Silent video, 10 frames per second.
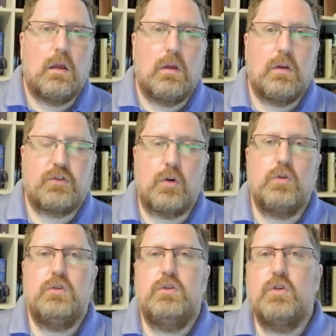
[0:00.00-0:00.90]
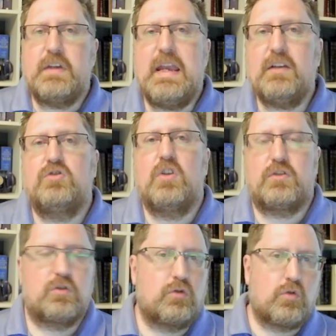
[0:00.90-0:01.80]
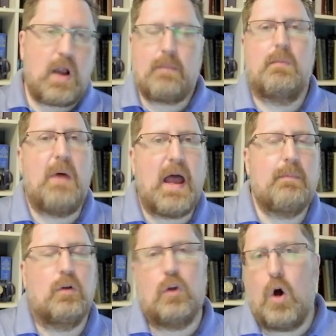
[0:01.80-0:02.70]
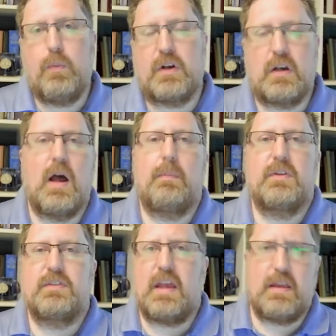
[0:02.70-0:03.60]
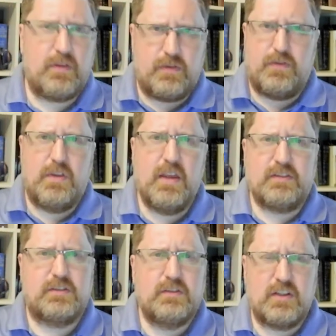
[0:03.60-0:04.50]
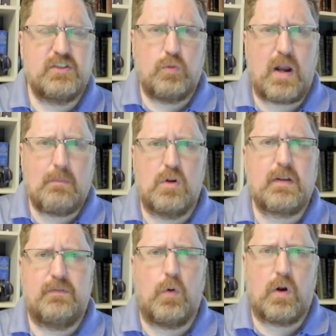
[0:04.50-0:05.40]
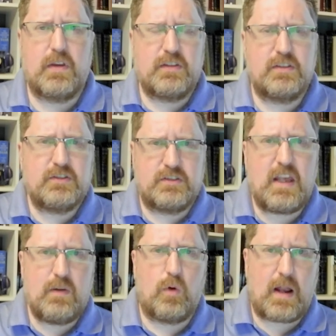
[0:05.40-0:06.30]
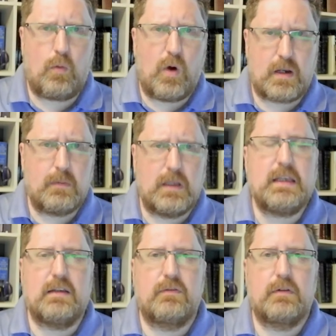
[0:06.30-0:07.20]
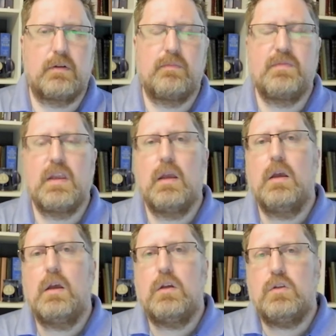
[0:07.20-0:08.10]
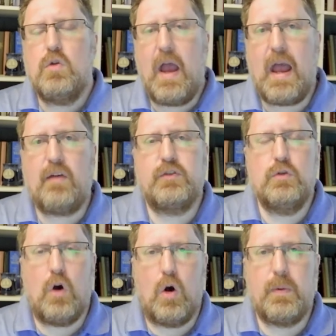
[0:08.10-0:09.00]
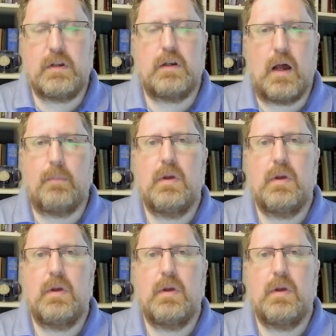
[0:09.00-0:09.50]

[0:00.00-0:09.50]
So you can't just grab a Bible, open it up, and say, this, this is what I'm looking for. This is saying what I want to believe you have to open it up